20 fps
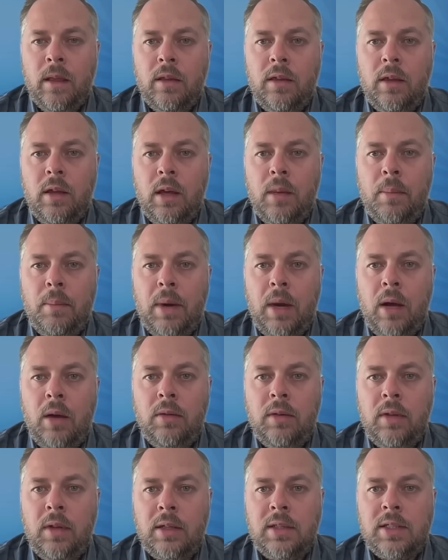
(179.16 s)
the
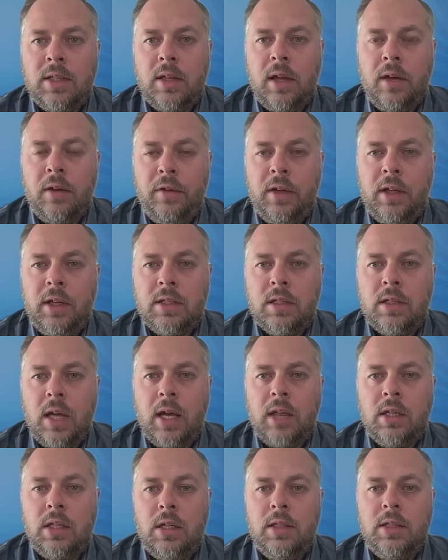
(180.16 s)
amount that South Africans are
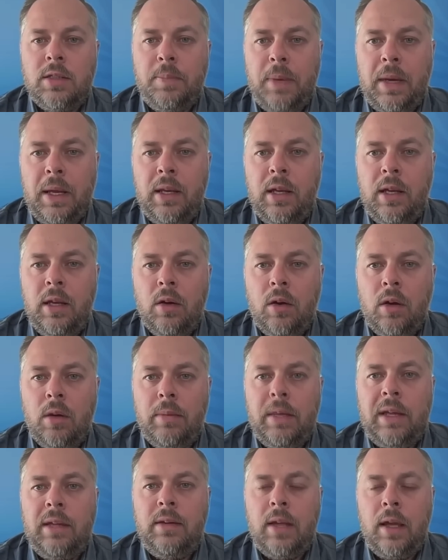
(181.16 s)
actually spending on
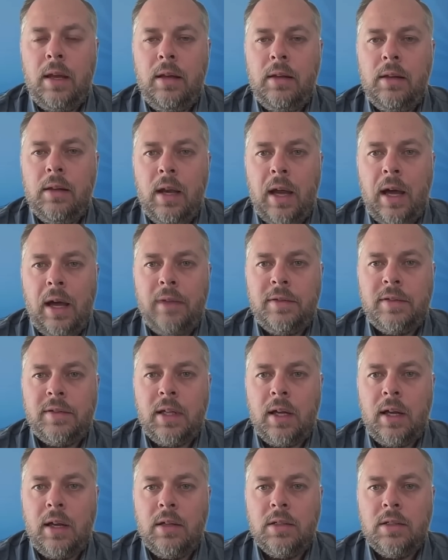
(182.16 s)
maintaining the
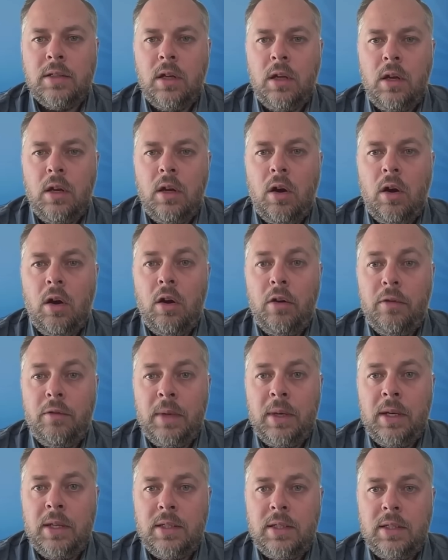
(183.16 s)
lifestyles of
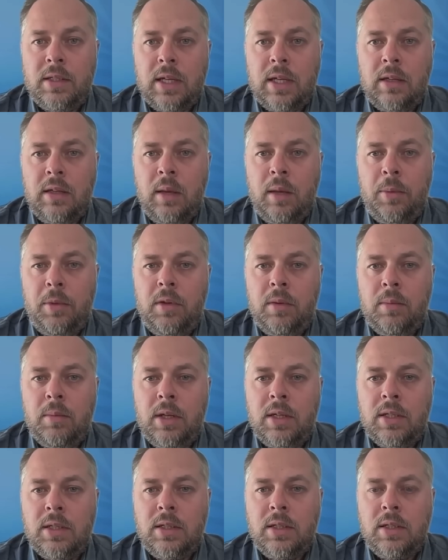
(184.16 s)
ministers and deputy
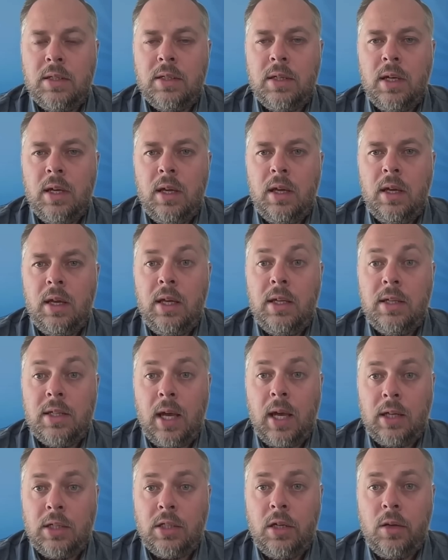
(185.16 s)
ministers is
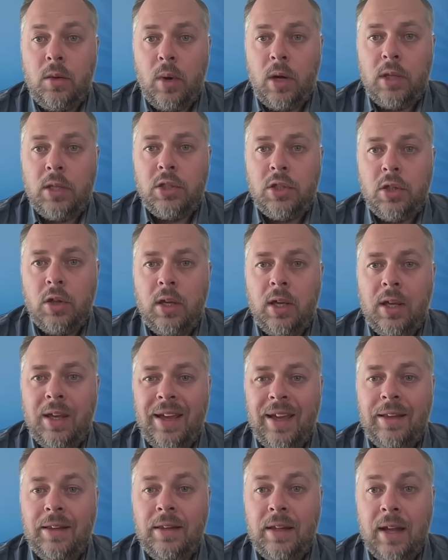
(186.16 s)
actually quite shocking
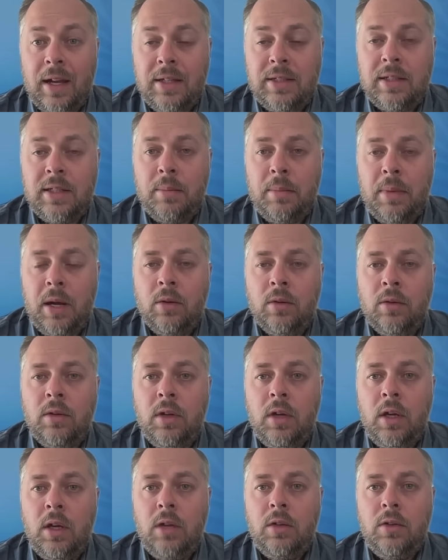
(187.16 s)
and does amount
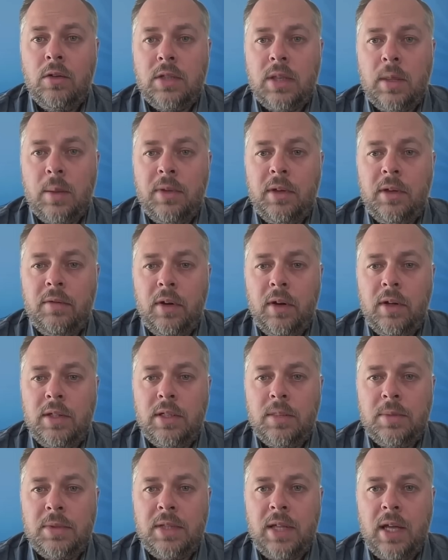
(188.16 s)
to something very
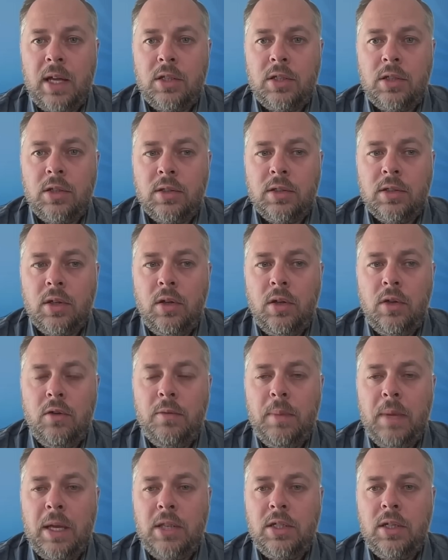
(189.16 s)
substantial. So
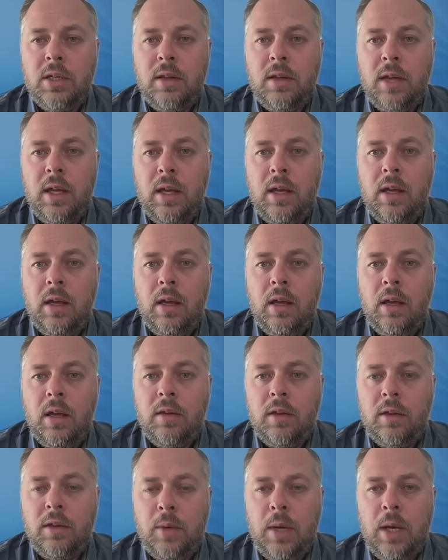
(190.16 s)
you've mentioned there
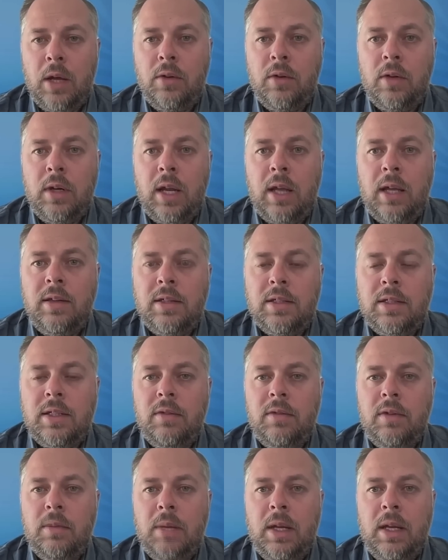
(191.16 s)
the three hundred
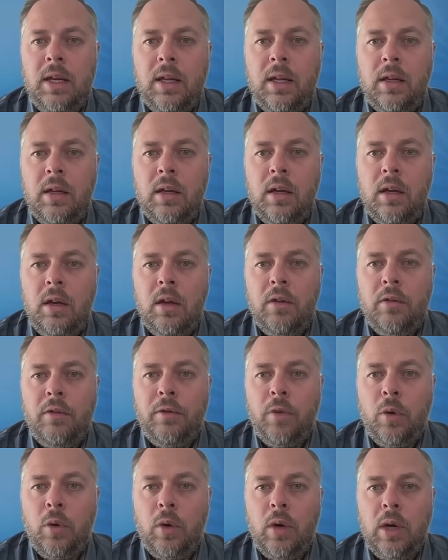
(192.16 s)
eighty-seven million
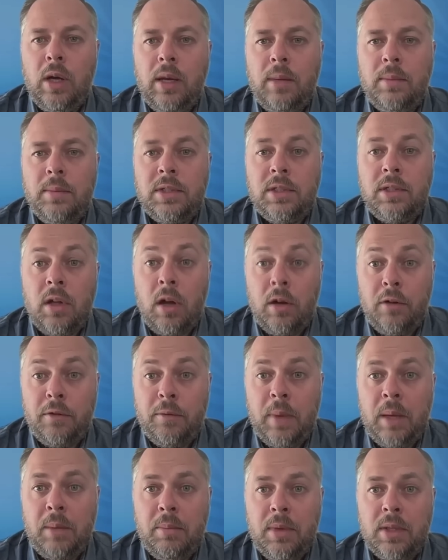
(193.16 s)
for um, staff
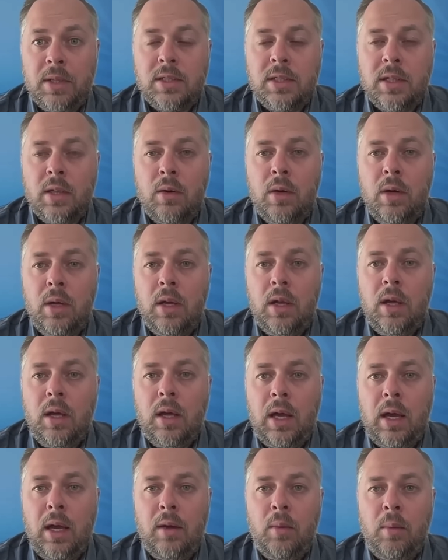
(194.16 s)
members. So
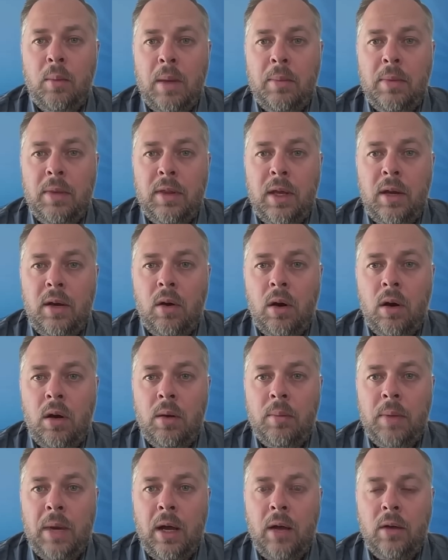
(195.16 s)
uh, remember, there are
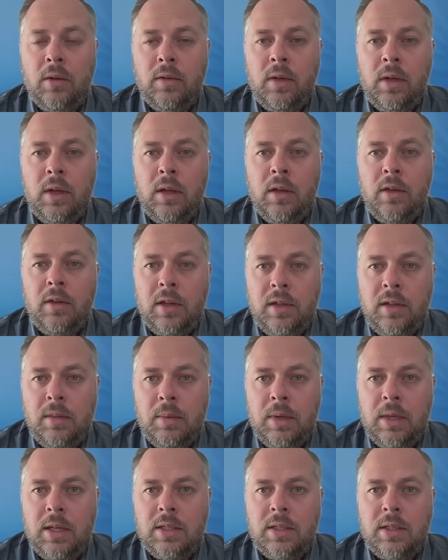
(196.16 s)
about thirty
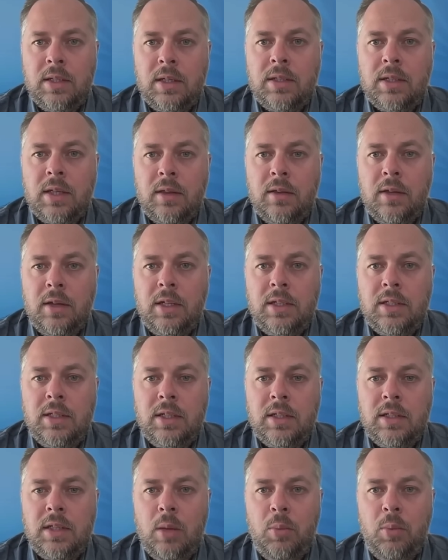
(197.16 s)
ministers and
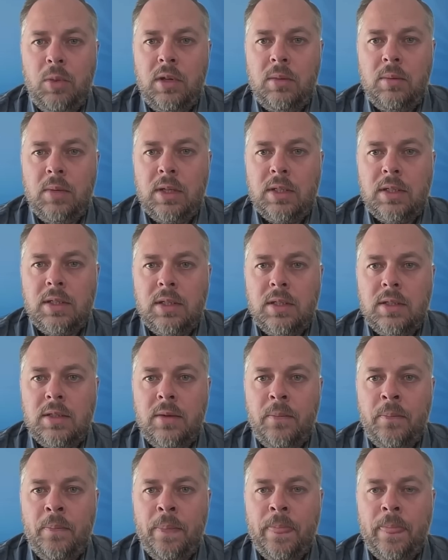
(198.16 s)
thirty-six deputy ministers,
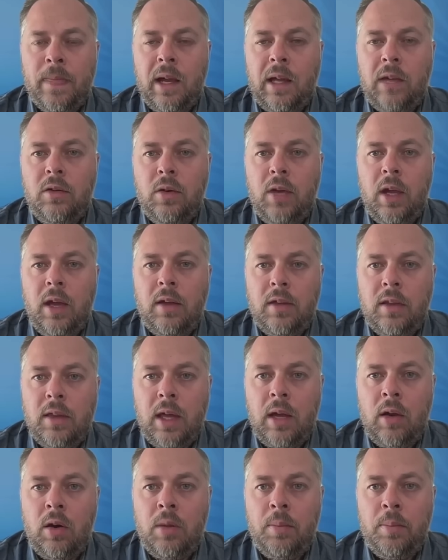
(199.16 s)
and together
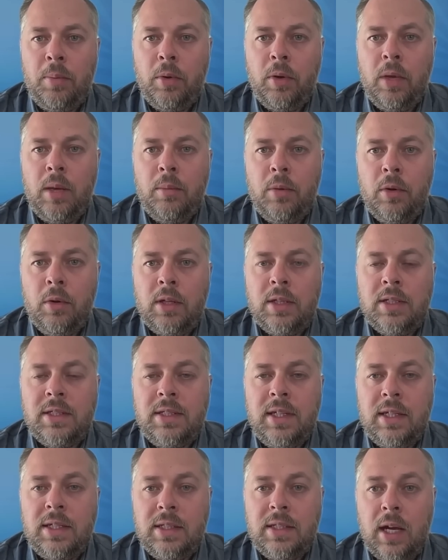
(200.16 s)
they are employing more than
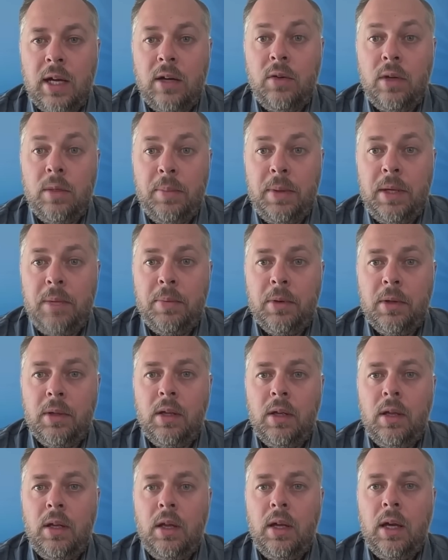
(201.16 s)
six hundred people
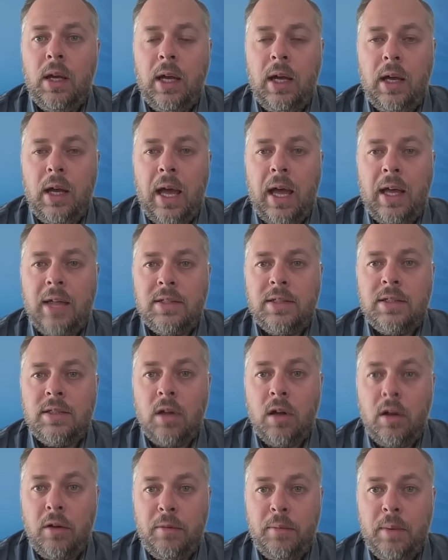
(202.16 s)
uh, as
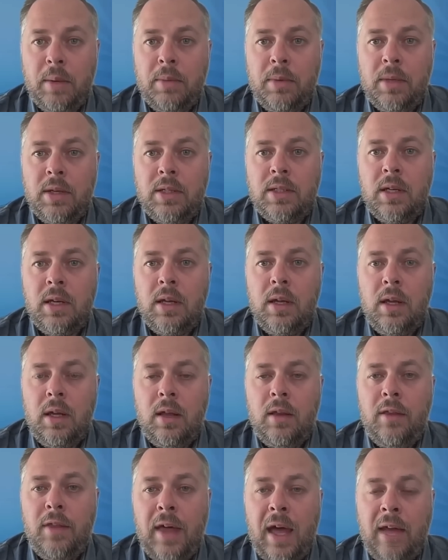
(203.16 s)
staff members.
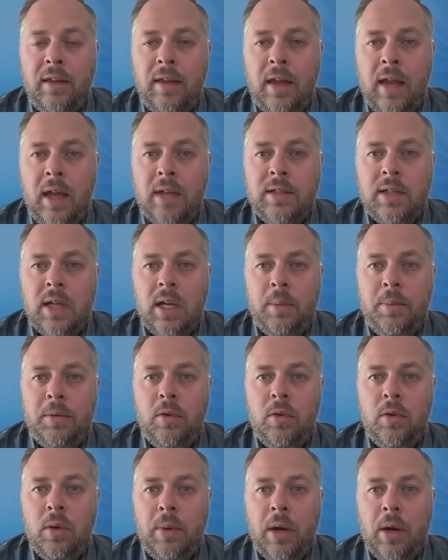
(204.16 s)
That adds up
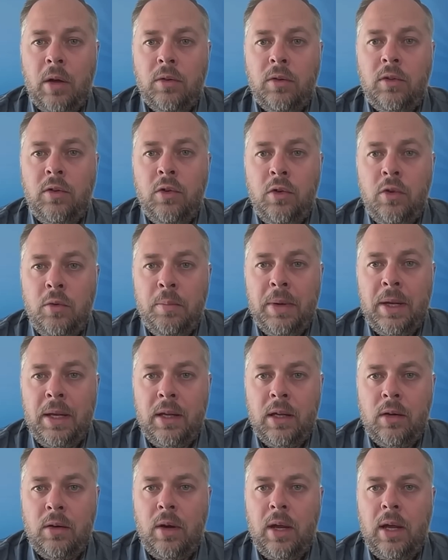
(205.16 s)
to about two
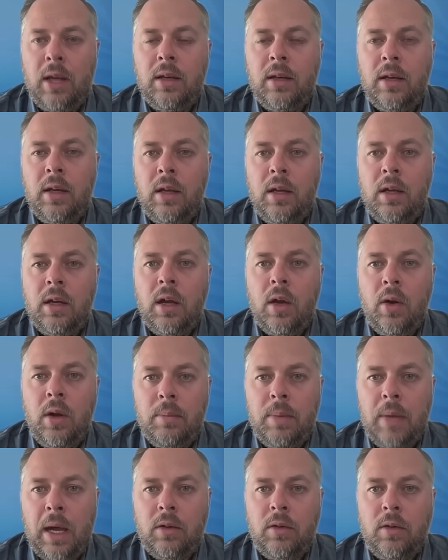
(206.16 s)
billion rand
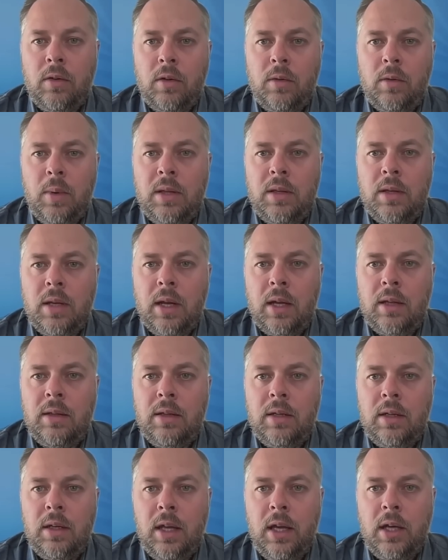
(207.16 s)
going back to the twenty
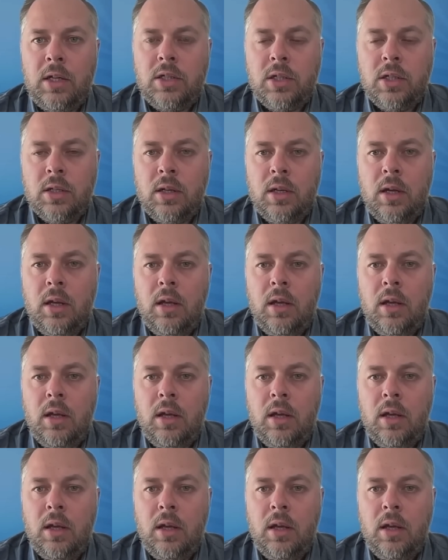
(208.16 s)
nineteen election.